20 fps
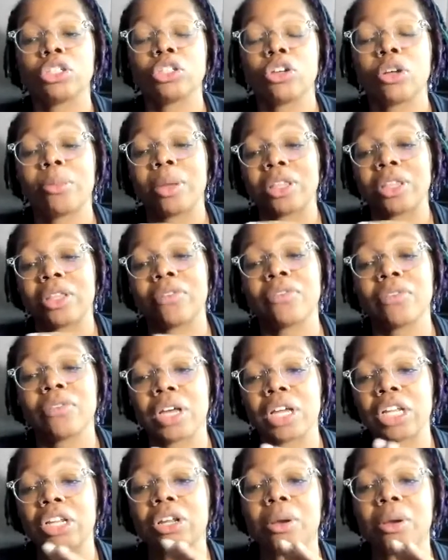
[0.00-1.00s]
that the
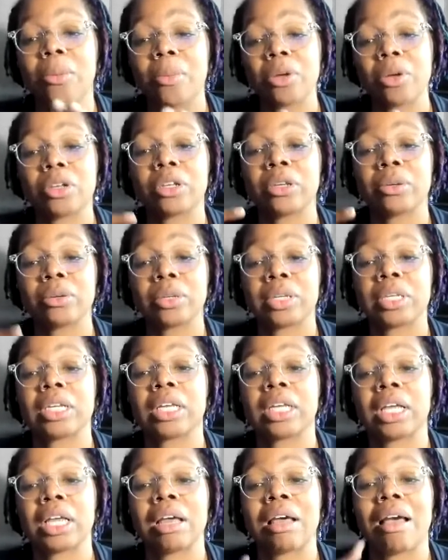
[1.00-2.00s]
sum of all
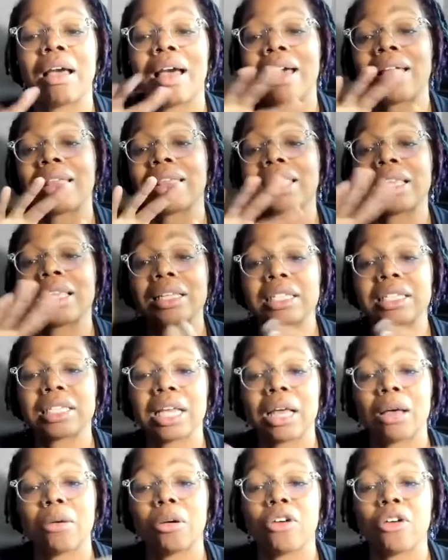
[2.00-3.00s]
of America's
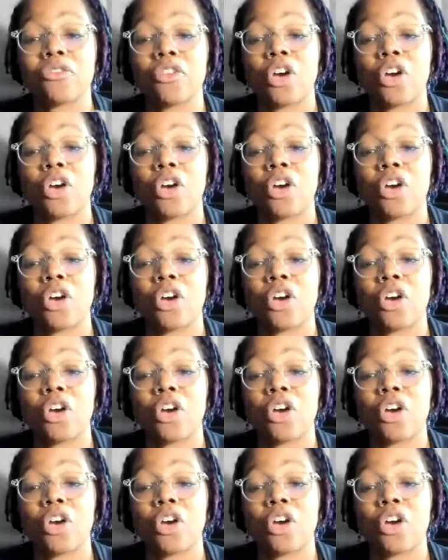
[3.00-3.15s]
parts